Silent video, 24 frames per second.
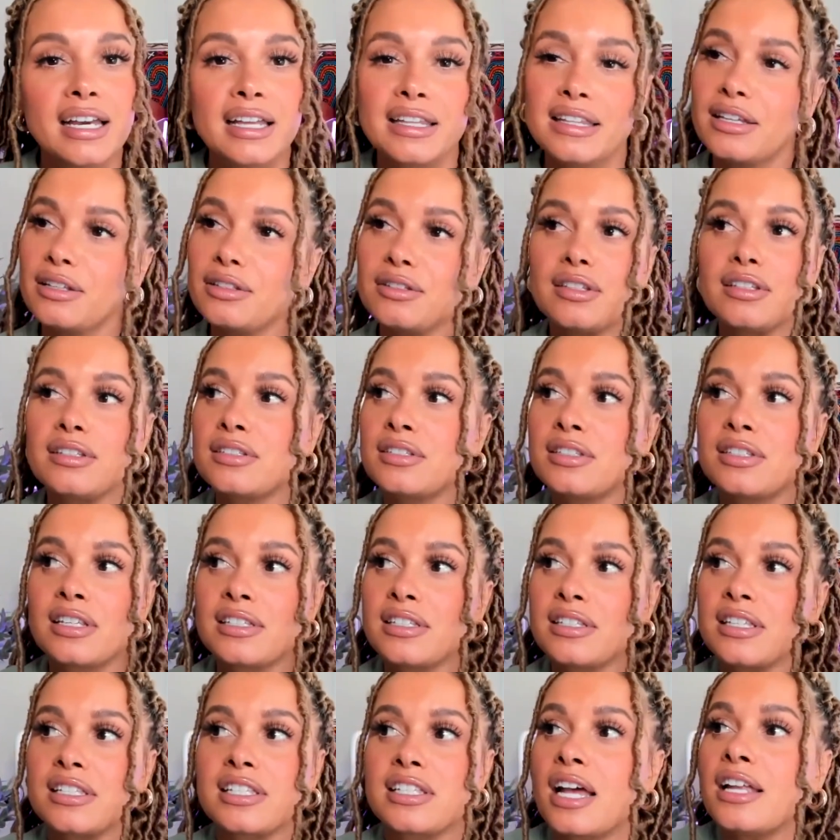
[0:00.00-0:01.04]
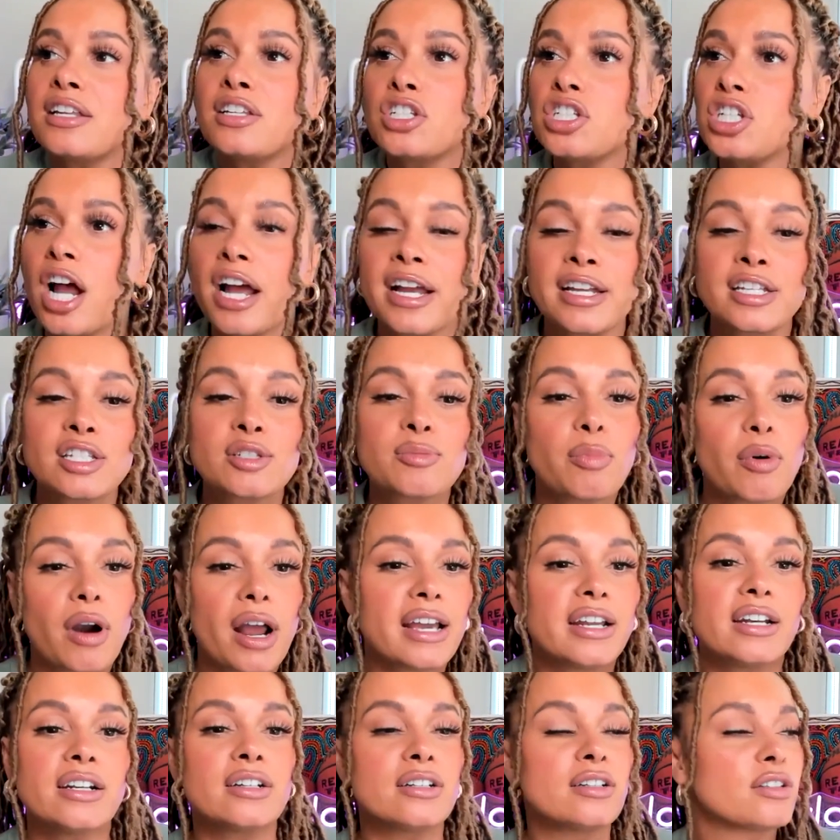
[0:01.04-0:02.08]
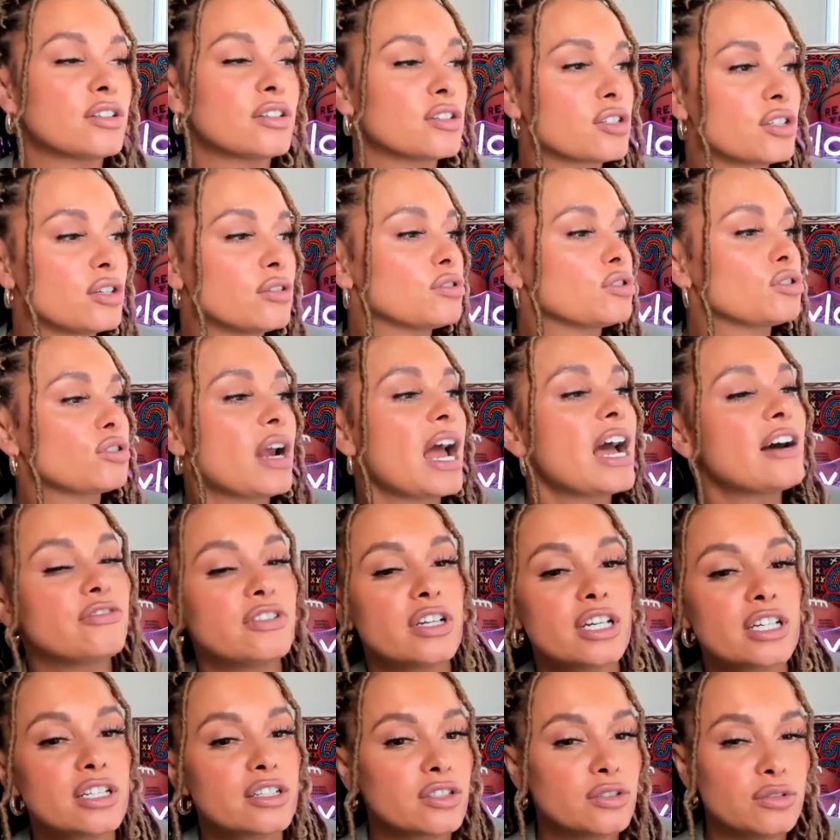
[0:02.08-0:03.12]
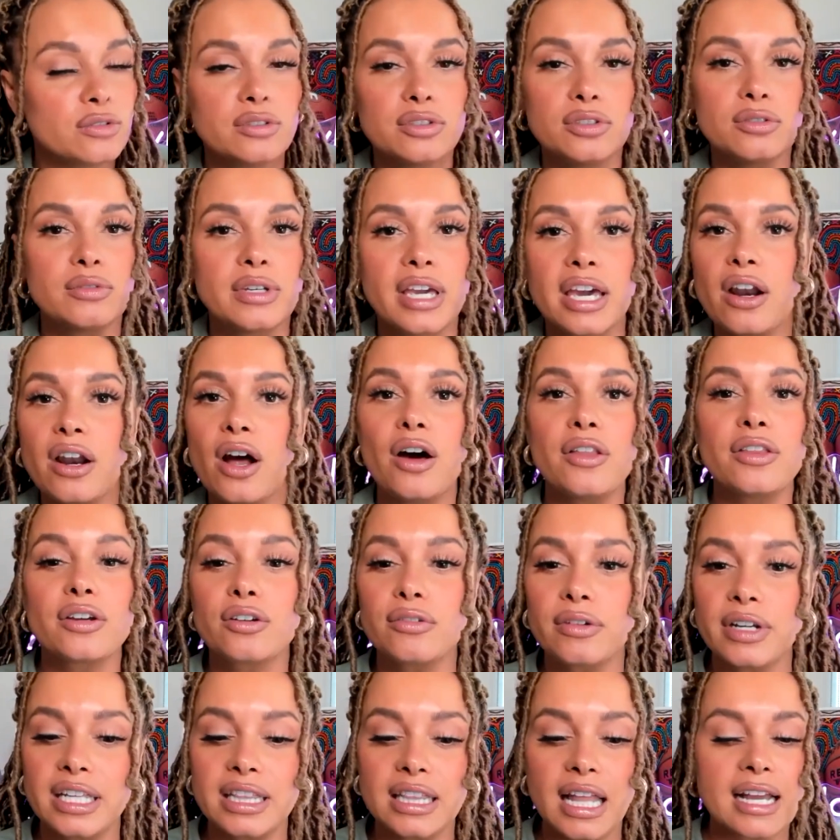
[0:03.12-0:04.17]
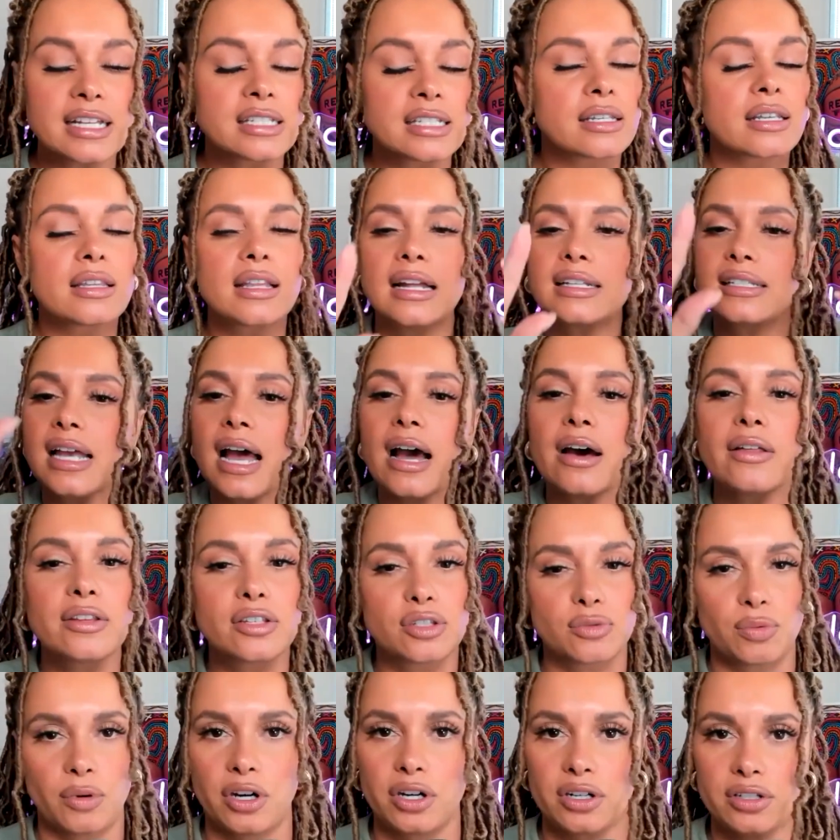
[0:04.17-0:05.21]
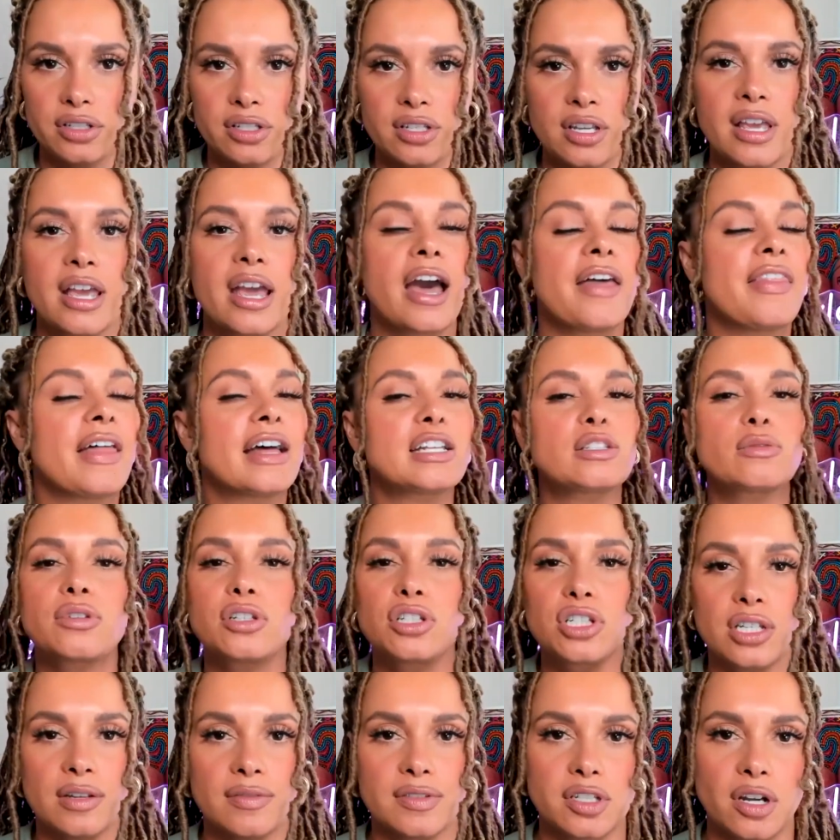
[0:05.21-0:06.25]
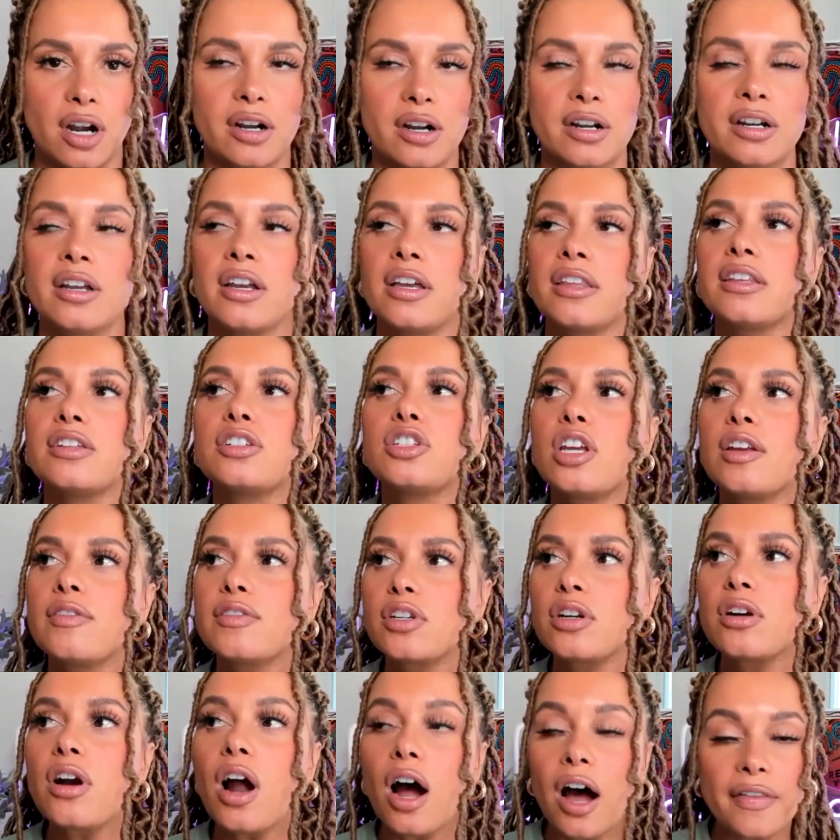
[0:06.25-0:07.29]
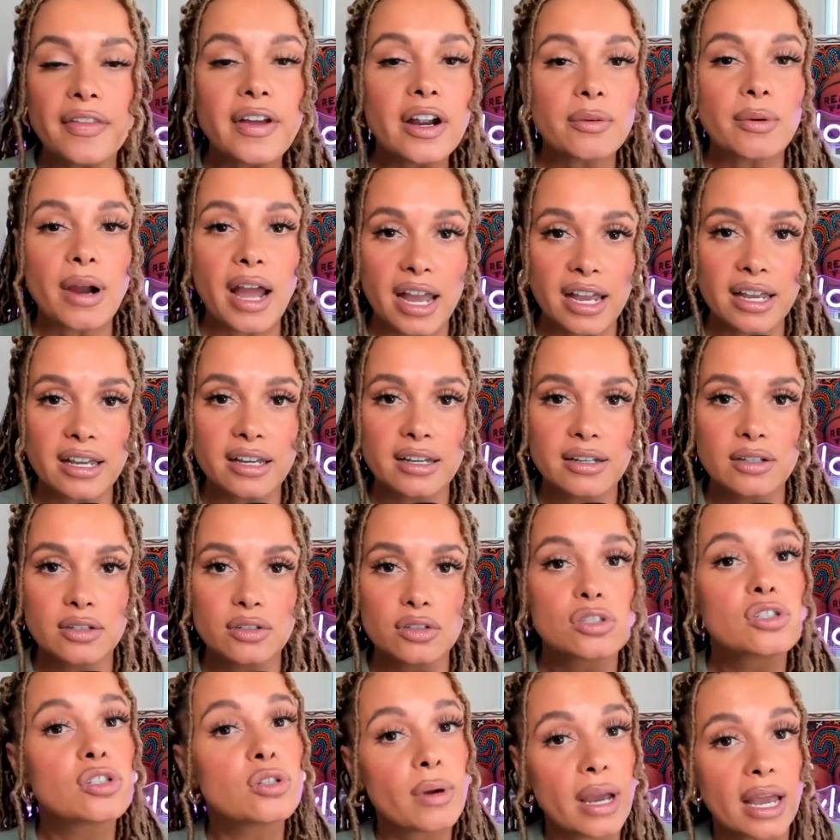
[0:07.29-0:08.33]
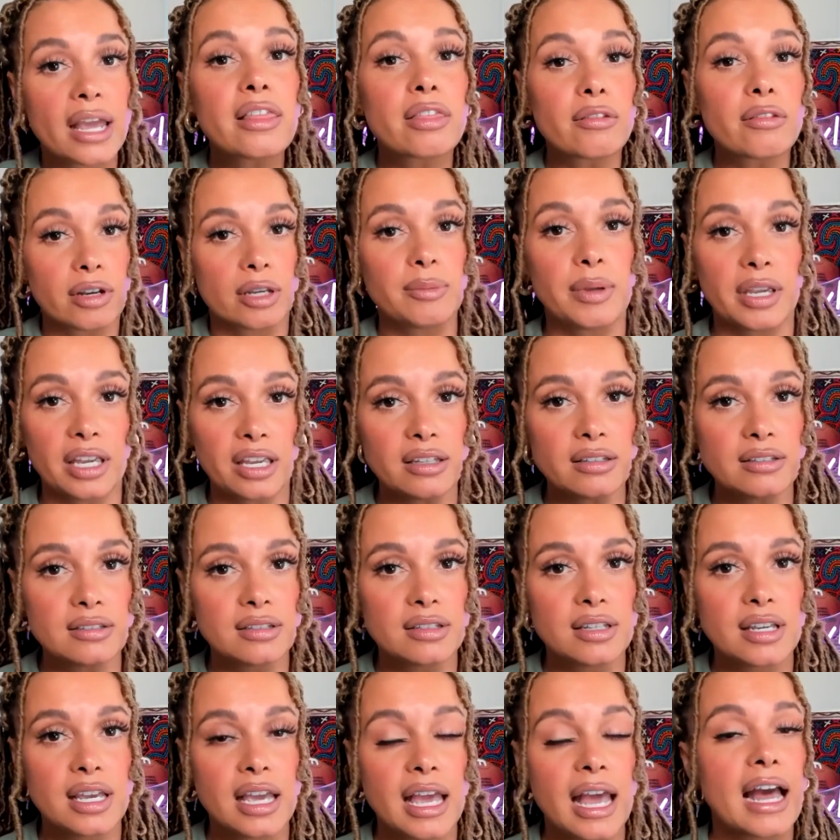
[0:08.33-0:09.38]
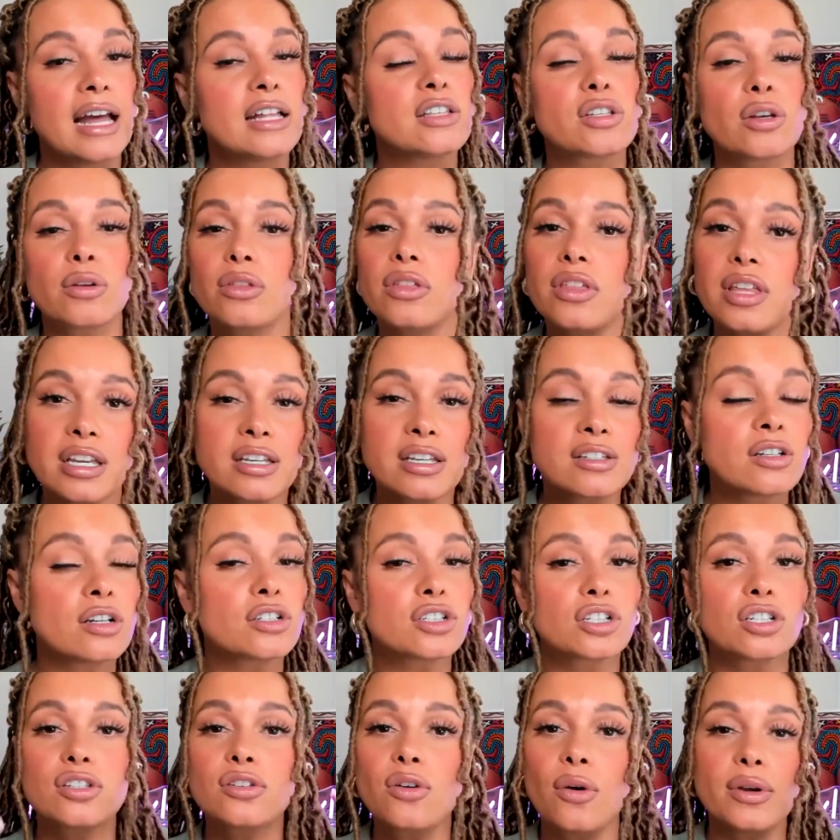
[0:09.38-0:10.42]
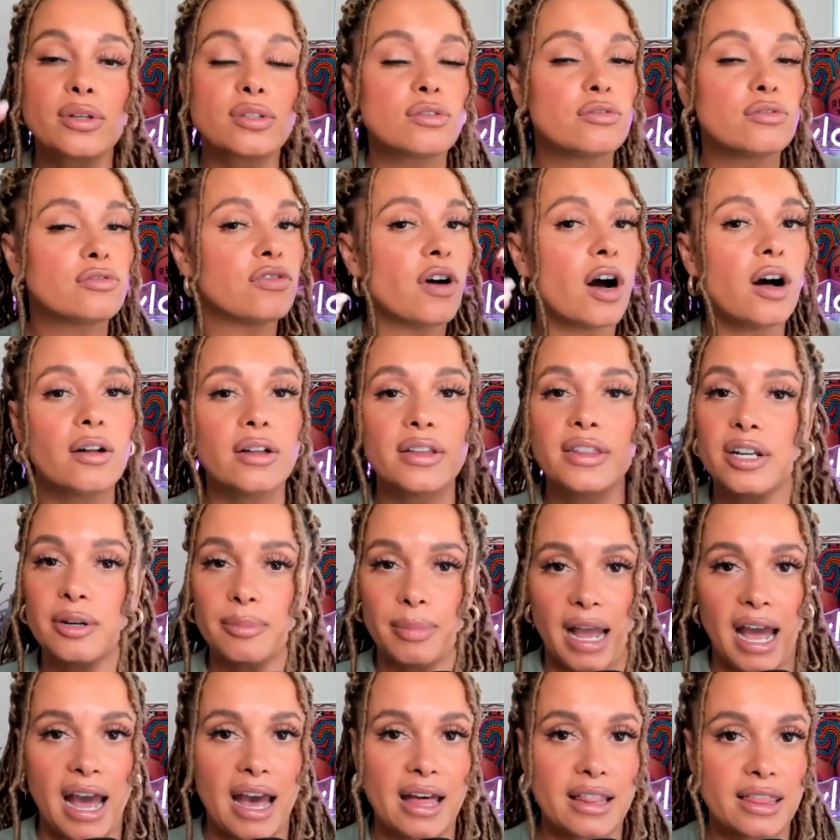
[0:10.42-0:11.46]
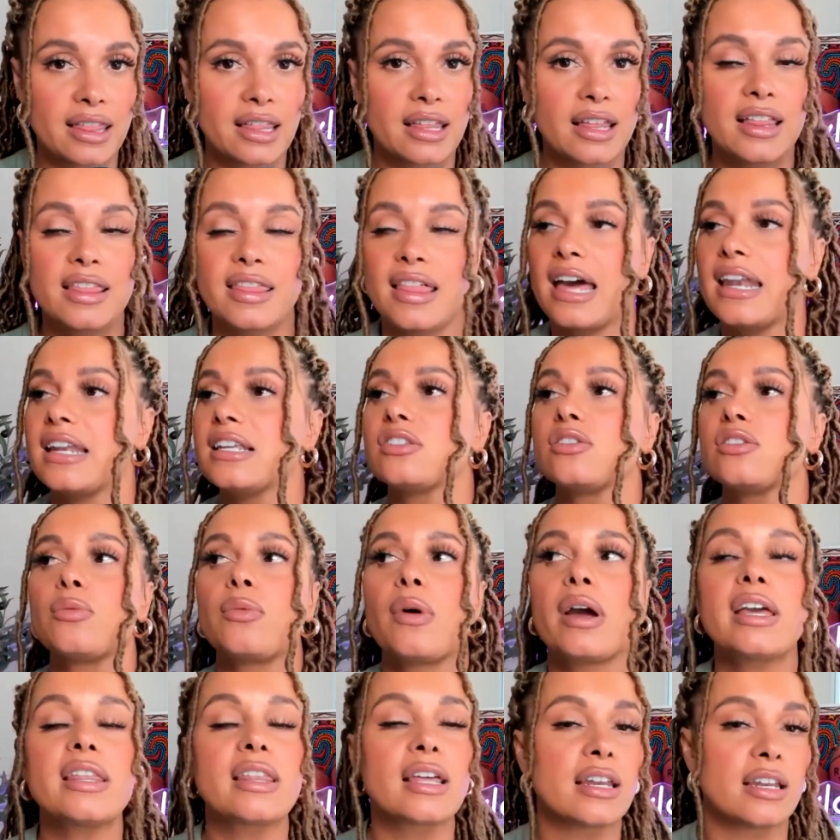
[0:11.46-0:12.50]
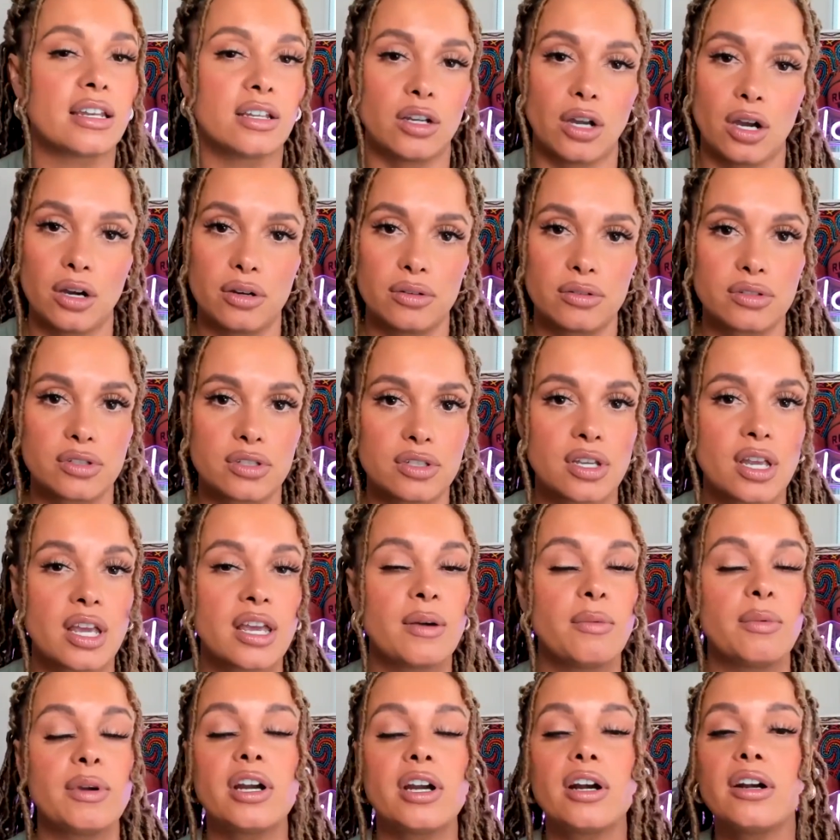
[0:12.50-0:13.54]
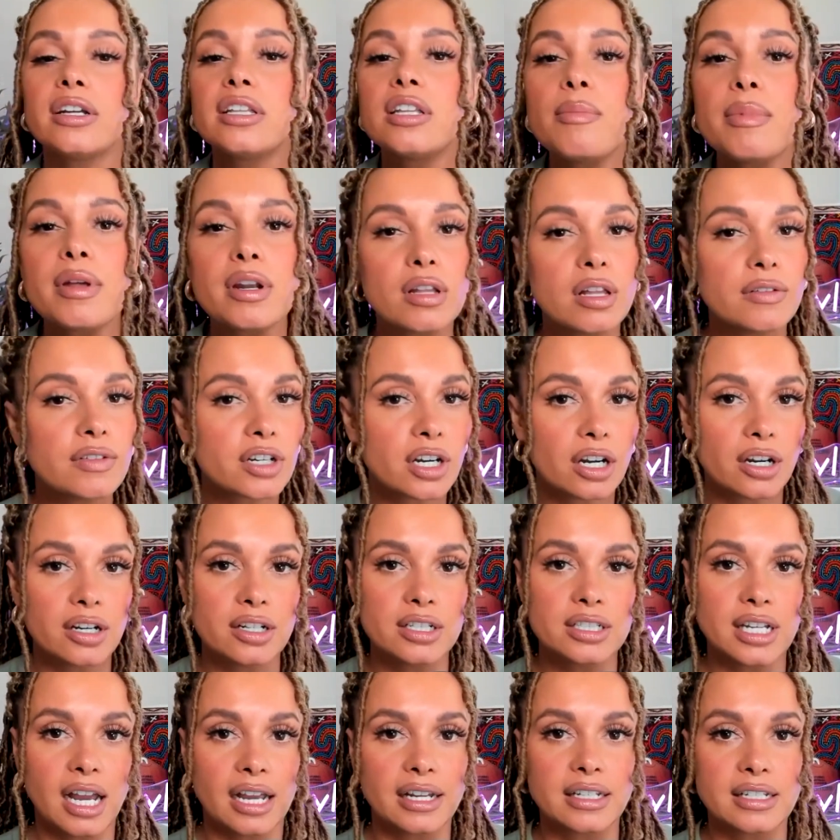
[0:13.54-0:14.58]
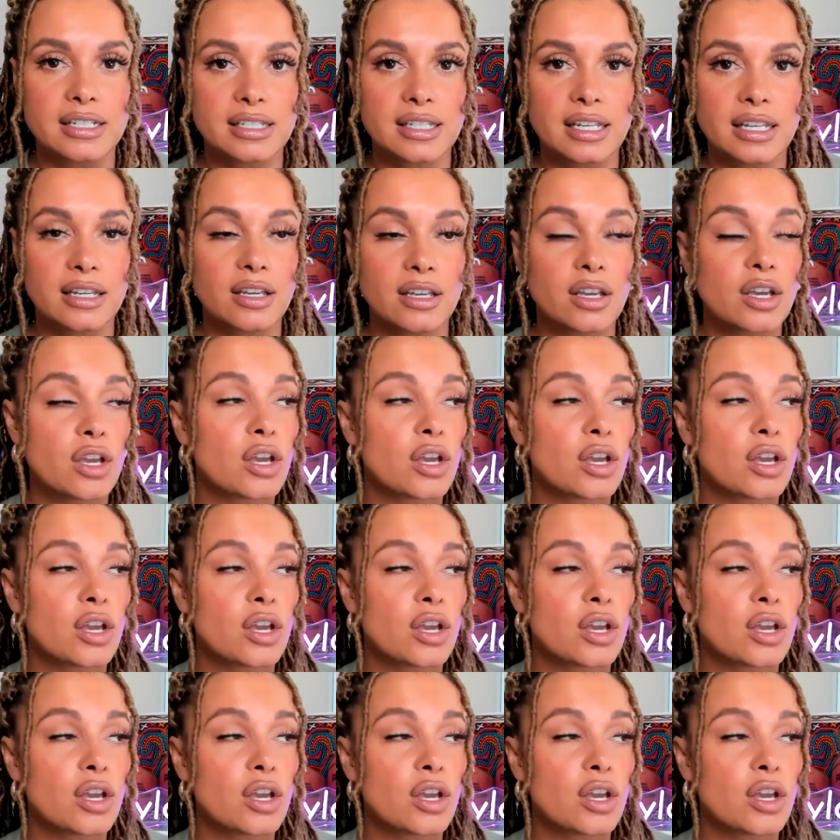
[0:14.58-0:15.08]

The sun shines brighter. There's no traffic. You get all the green lights. That's how this works, and that's what the Chiefs are. The Chiefs are on their way to a three-peat, and so things are just going to fall in their path. That is the way that it goes. We are in the middle of a current dynasty.